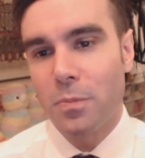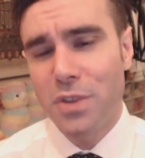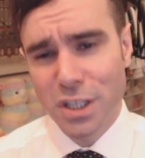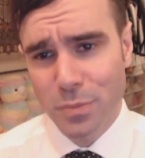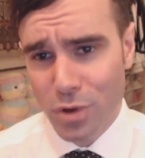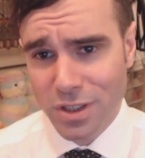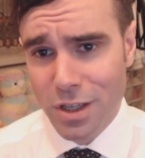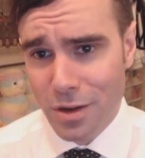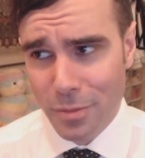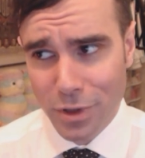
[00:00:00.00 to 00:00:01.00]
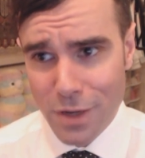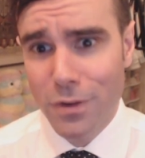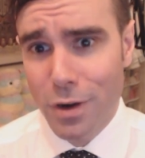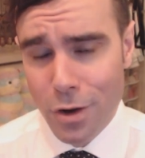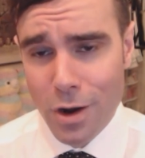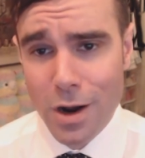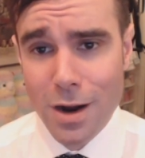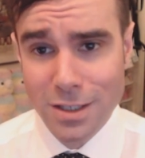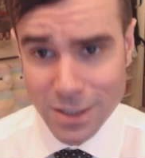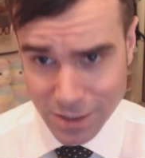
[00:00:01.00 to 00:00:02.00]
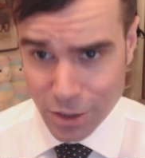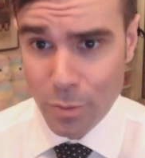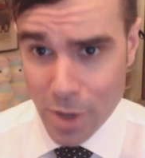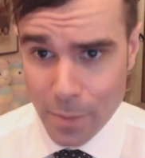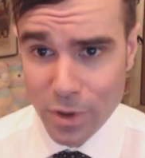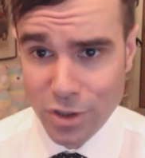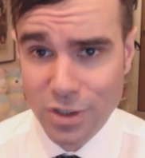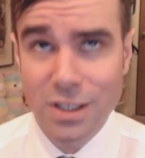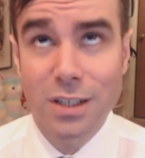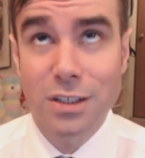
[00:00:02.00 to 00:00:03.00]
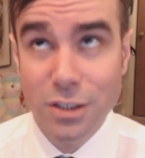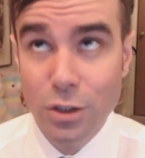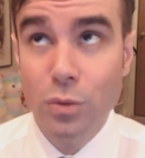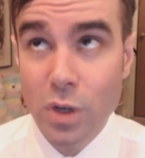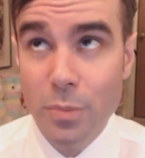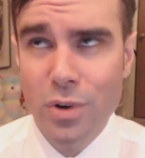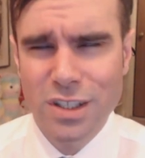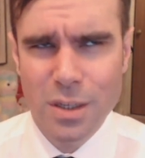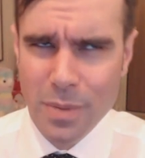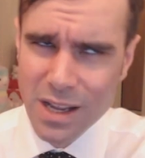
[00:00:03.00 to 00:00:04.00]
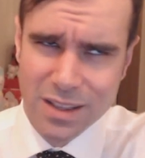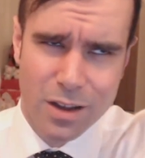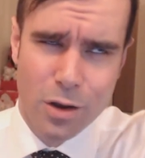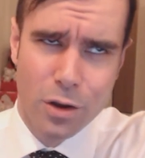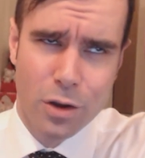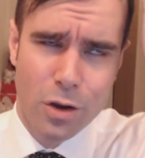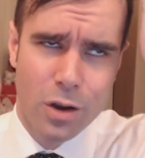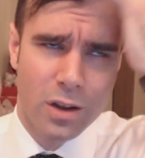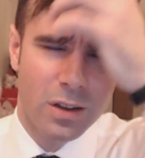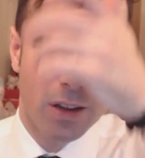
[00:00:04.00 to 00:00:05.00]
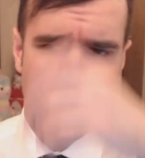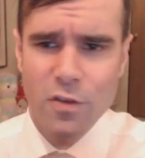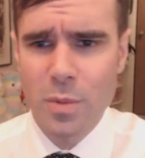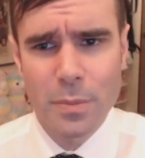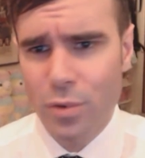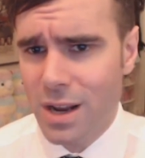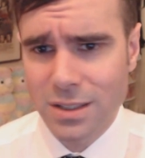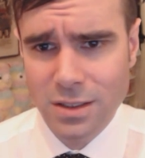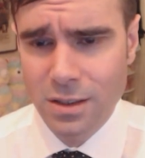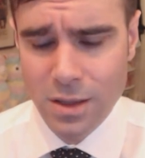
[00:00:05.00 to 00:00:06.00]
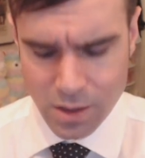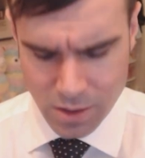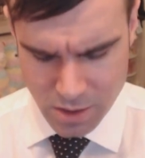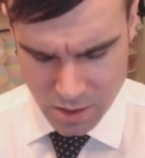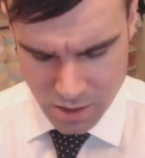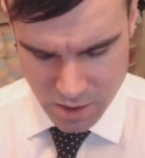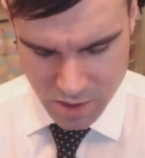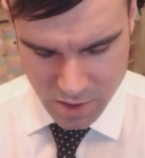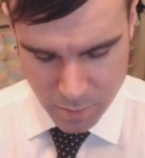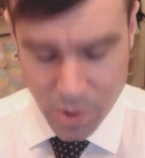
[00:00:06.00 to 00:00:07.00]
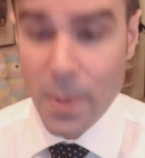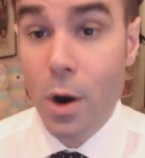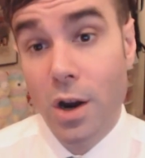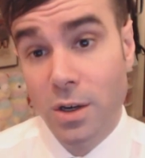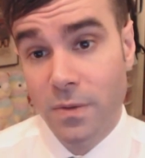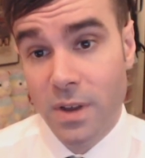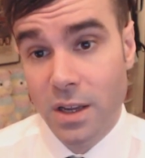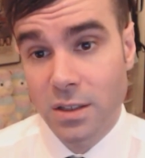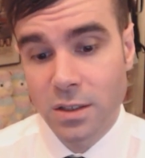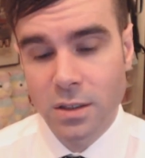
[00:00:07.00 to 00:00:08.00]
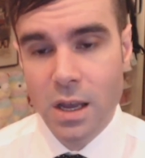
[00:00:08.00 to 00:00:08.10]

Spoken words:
These books, believe it or not, are still published. They're still reprinted by the Hong Kong government press, but they're hard to find.